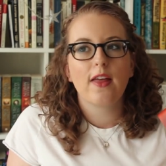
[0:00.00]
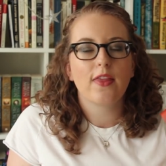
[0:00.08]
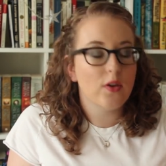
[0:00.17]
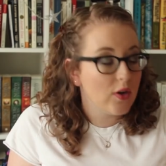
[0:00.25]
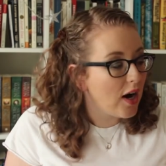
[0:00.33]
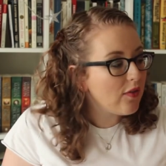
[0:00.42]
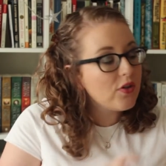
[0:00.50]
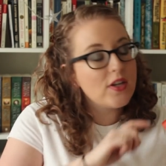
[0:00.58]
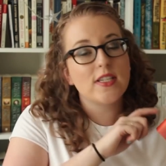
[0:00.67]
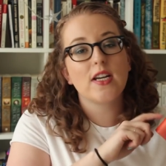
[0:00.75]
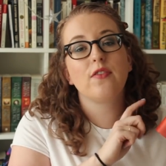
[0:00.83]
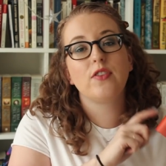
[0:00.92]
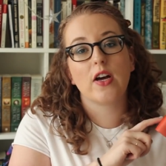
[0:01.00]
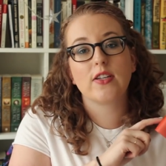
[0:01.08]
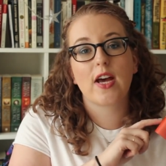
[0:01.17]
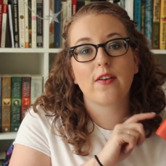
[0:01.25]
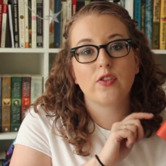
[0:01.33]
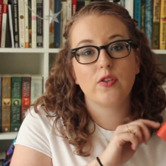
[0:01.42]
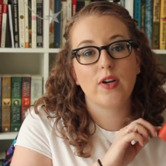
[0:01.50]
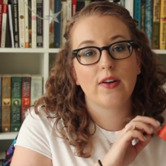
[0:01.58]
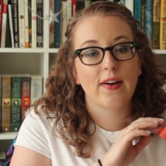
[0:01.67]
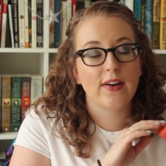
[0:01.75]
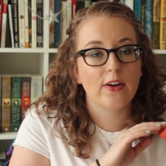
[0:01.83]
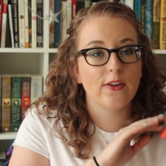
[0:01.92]
The novel itself does have two
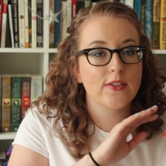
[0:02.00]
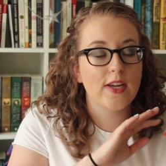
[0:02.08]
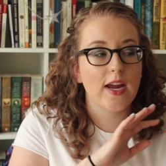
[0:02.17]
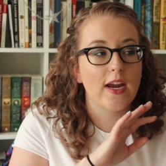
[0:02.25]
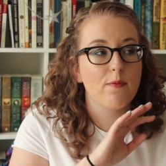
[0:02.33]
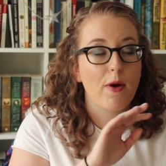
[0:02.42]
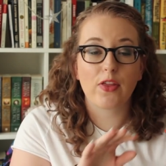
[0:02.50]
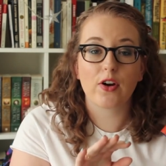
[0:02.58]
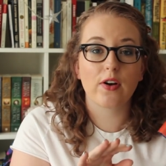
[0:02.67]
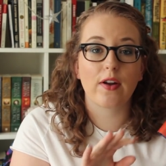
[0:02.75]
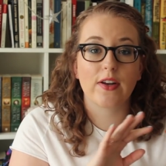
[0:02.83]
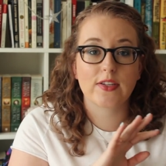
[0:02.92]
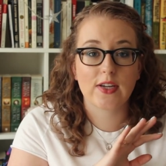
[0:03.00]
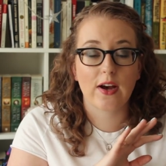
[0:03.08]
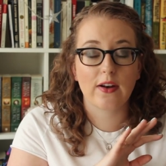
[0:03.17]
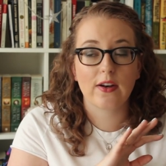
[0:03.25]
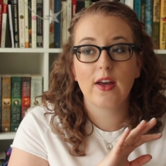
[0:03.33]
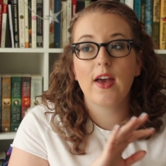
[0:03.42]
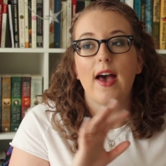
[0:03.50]
narrators, a mother and a son,